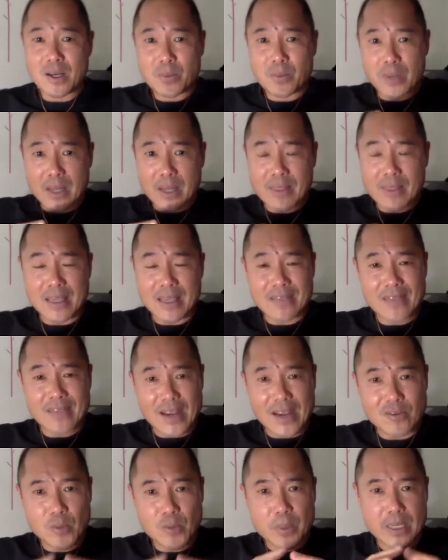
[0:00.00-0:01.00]
But I think if
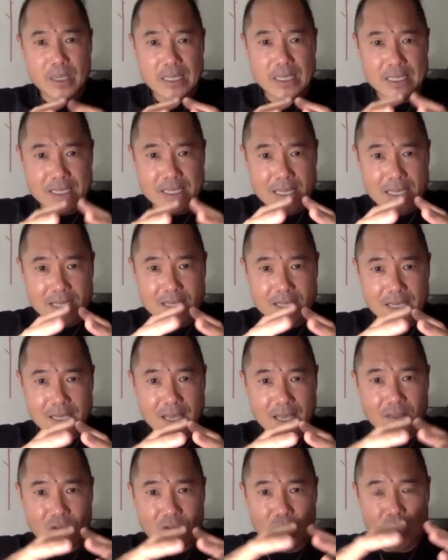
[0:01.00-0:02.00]
everybody did that
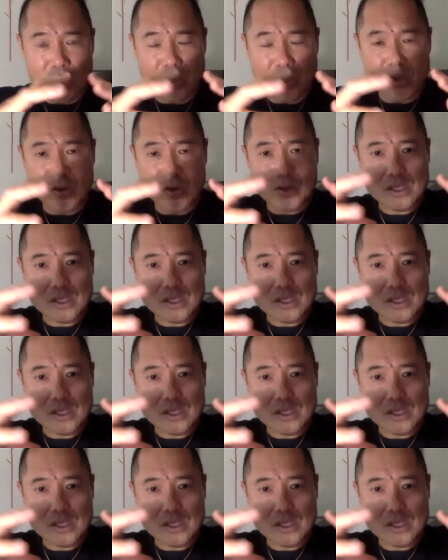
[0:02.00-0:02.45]
together, you just